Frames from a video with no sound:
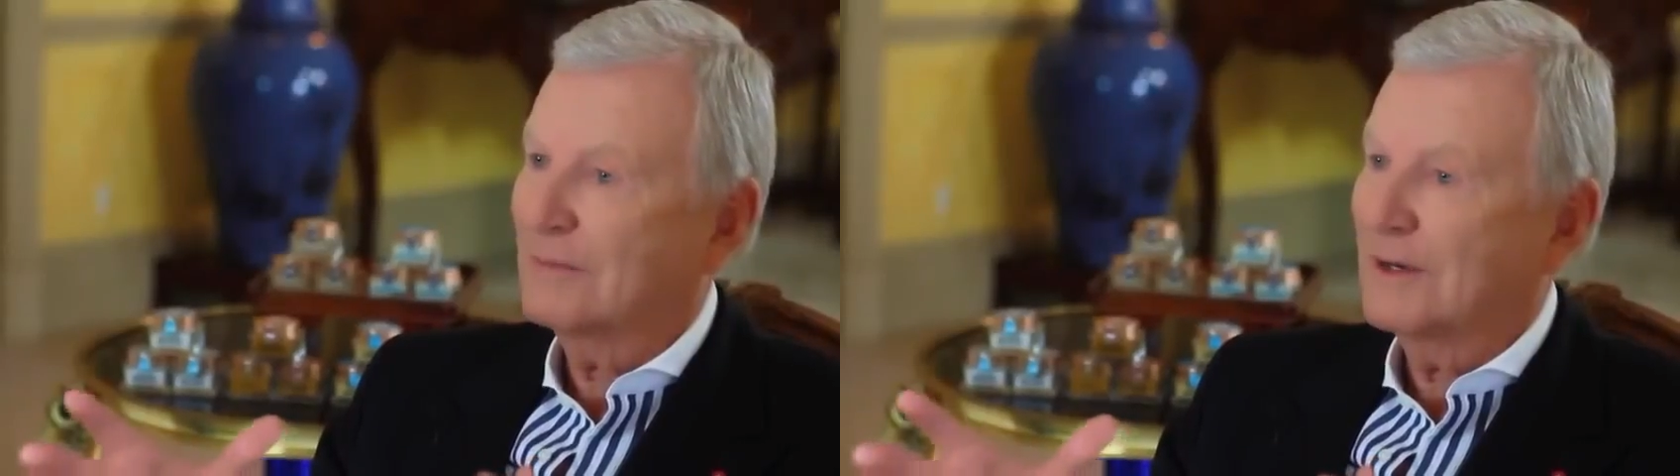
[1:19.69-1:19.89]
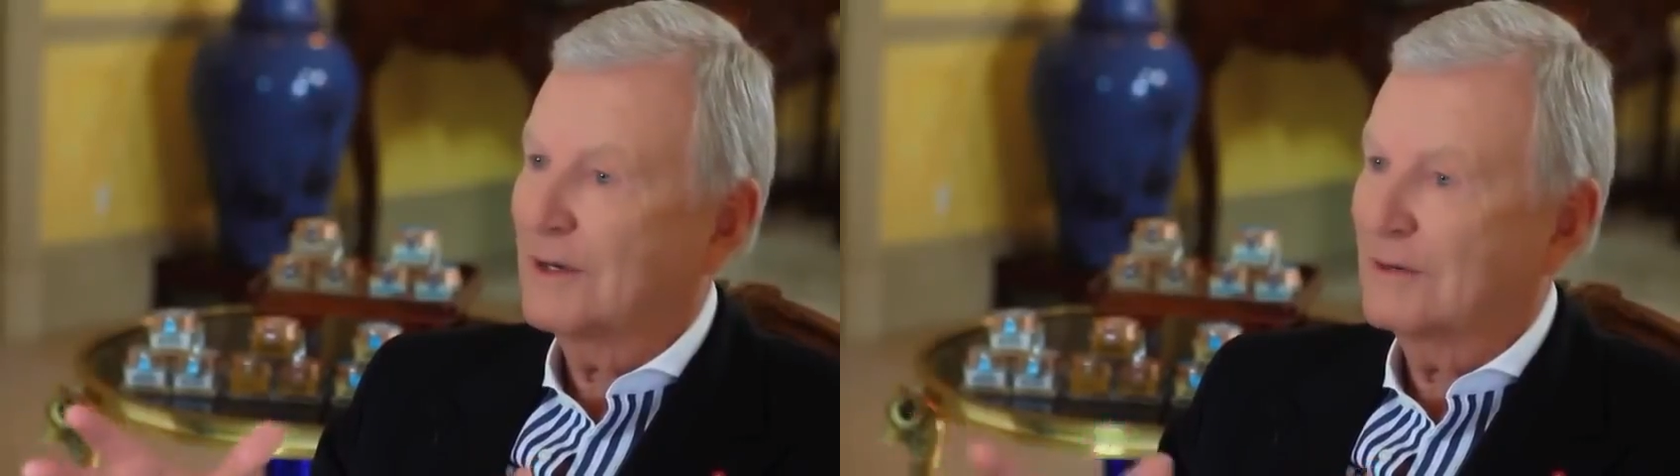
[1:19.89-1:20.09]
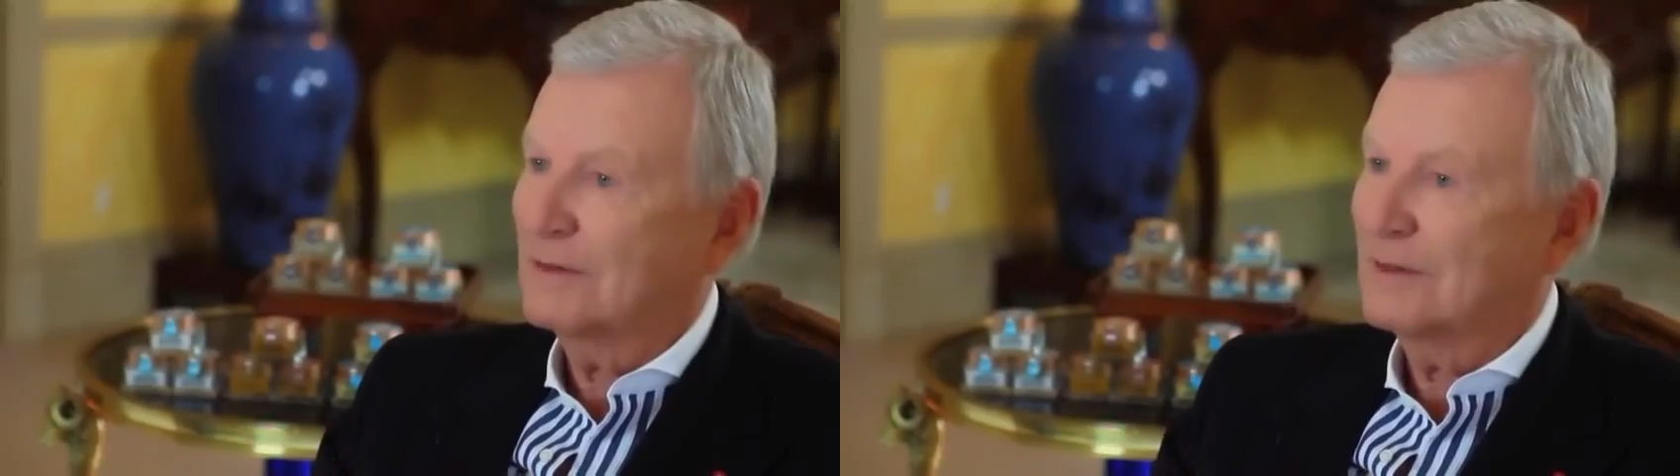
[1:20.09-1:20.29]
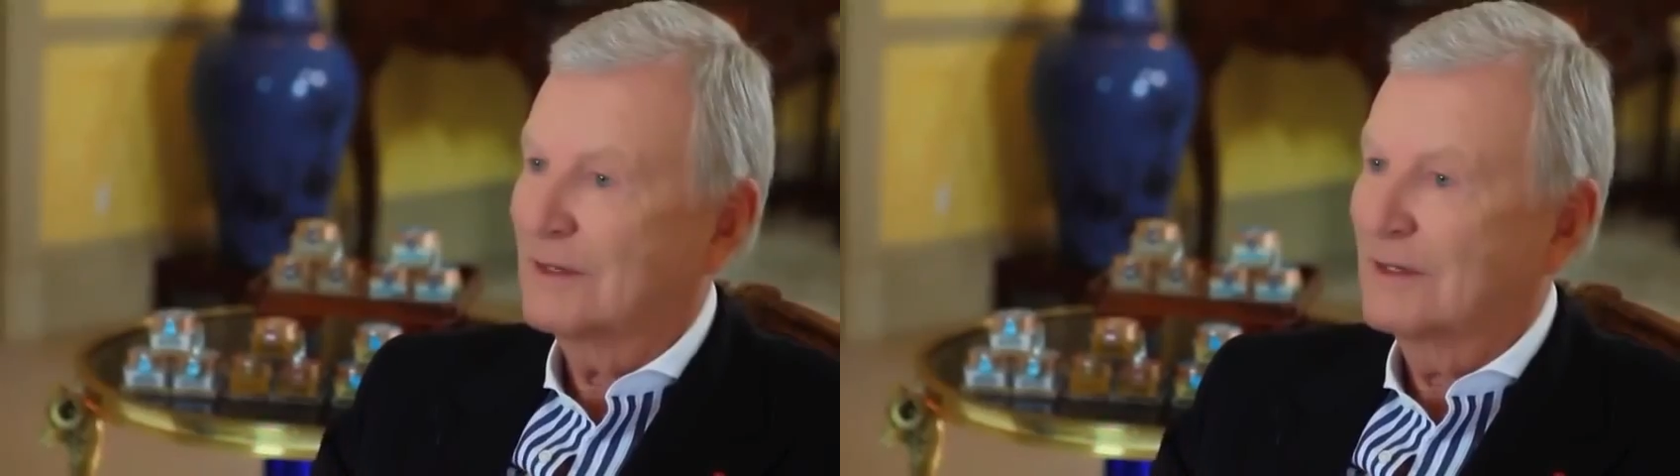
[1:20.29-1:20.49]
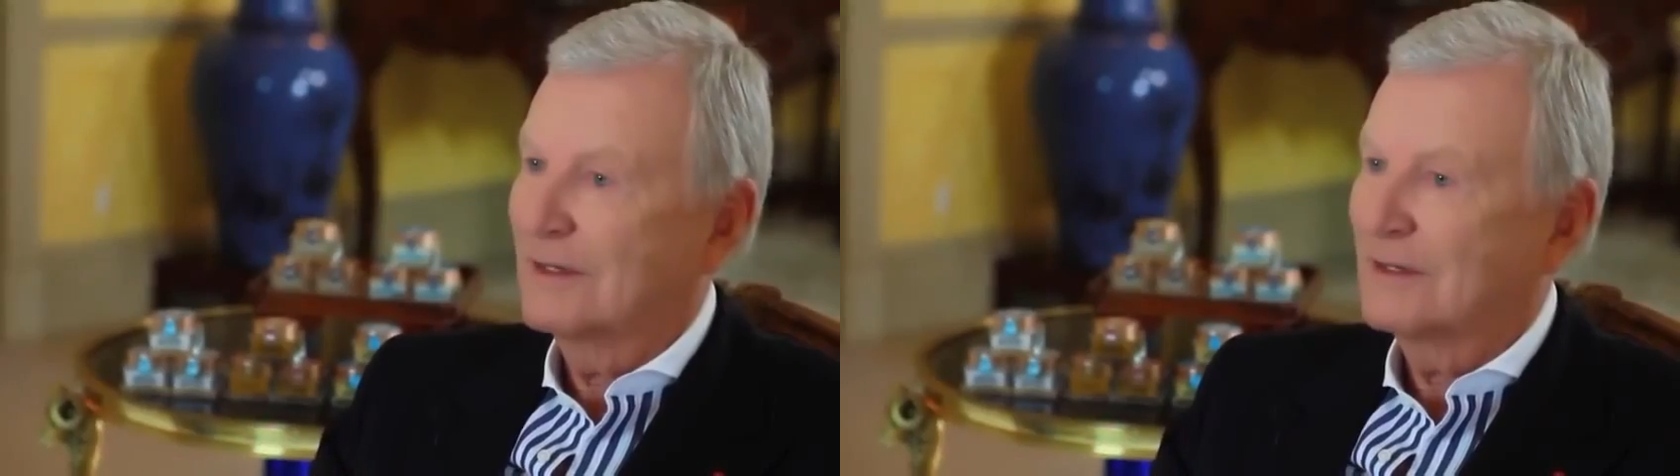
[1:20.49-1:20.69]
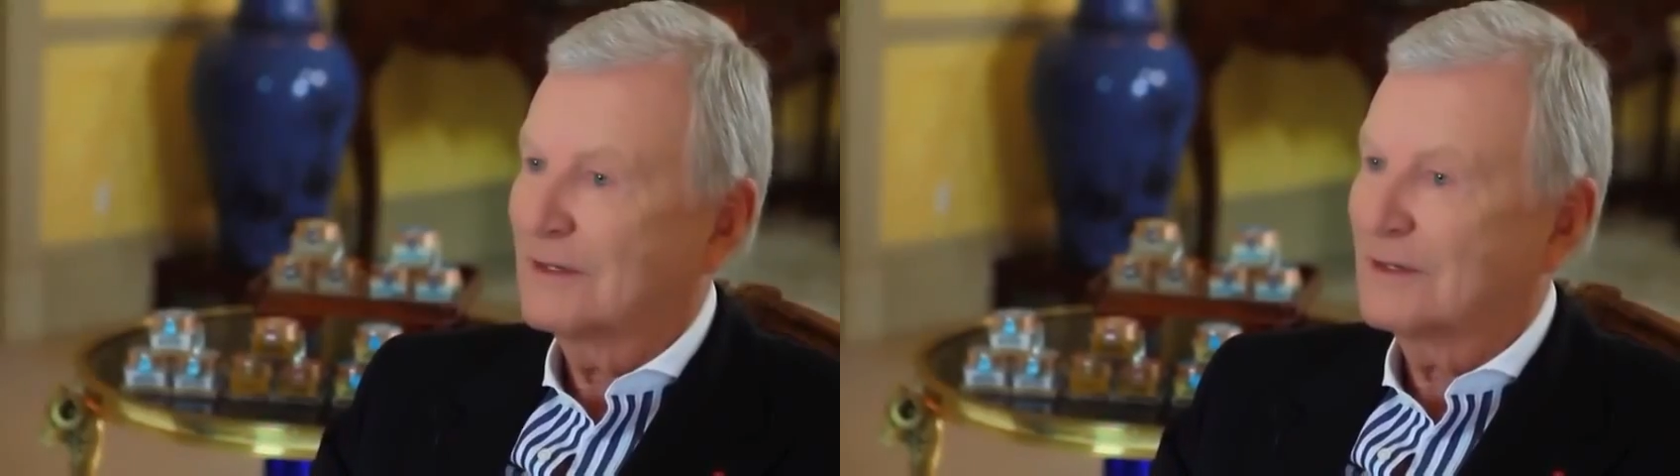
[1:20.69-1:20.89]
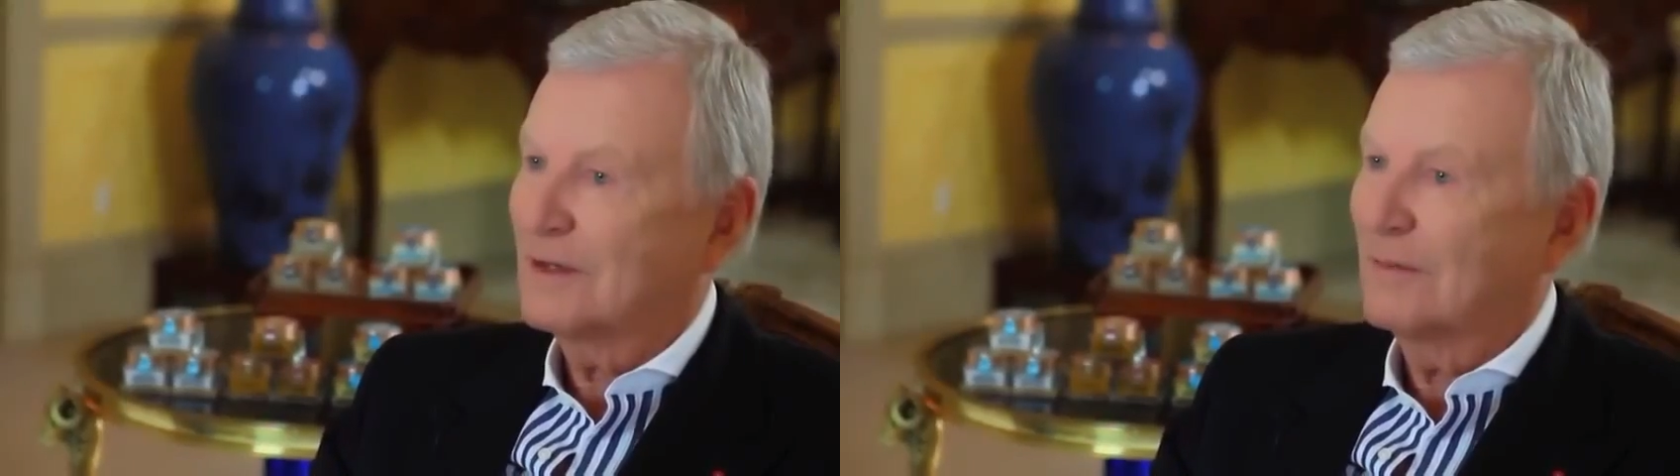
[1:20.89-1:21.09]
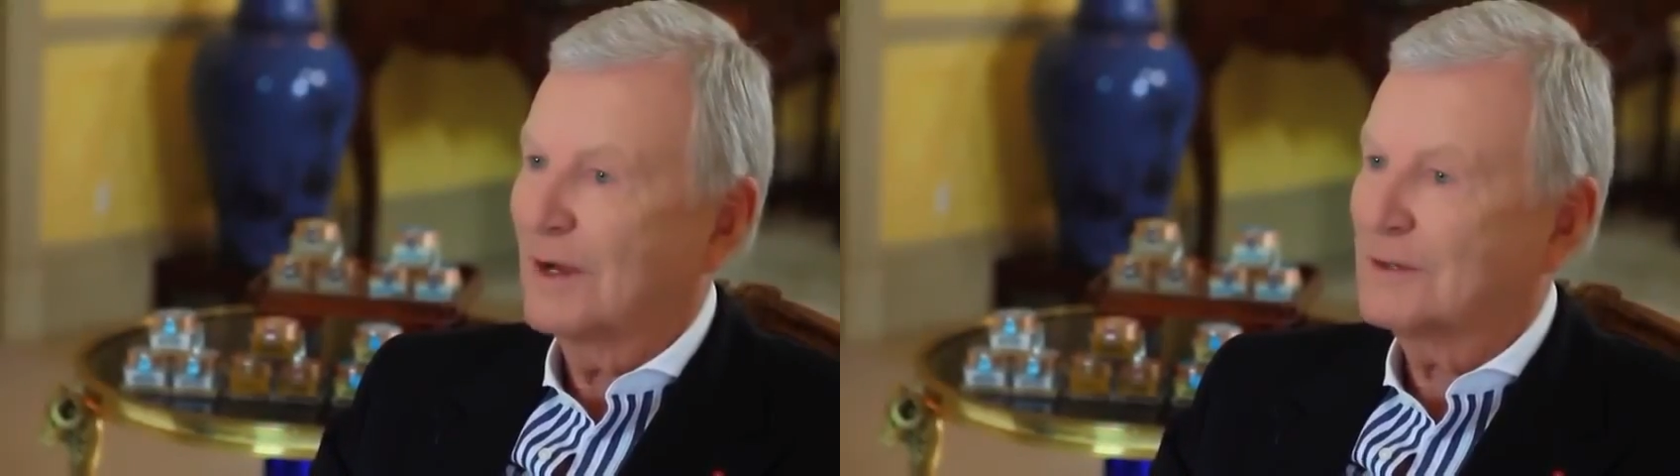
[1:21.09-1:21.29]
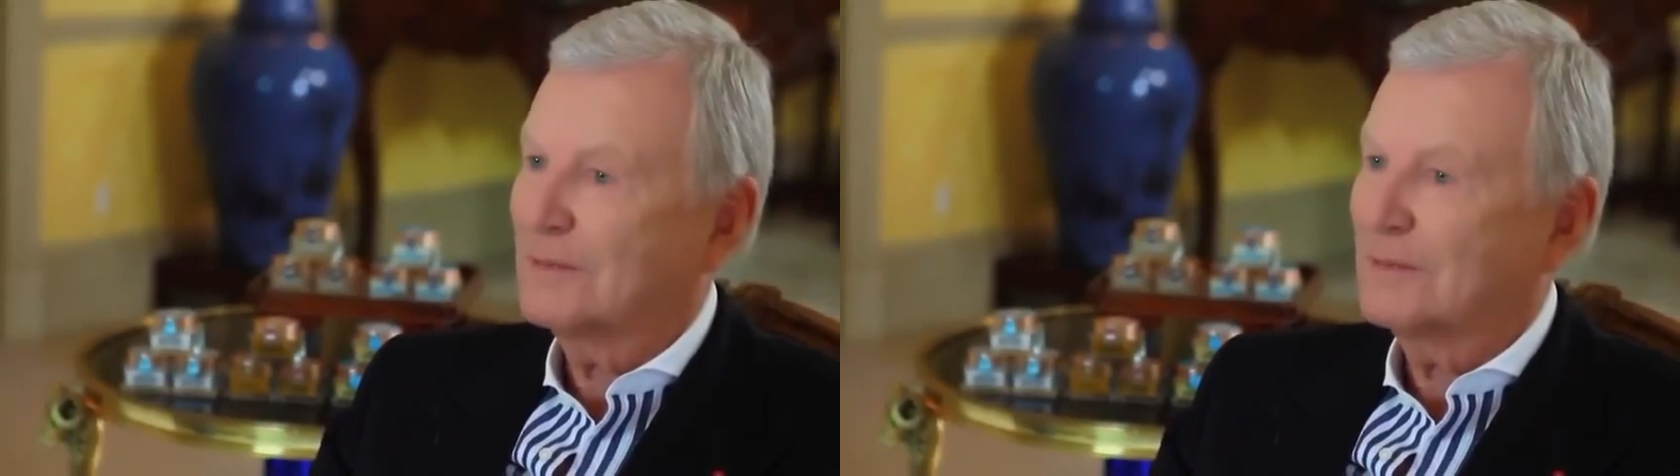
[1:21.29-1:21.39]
produce so much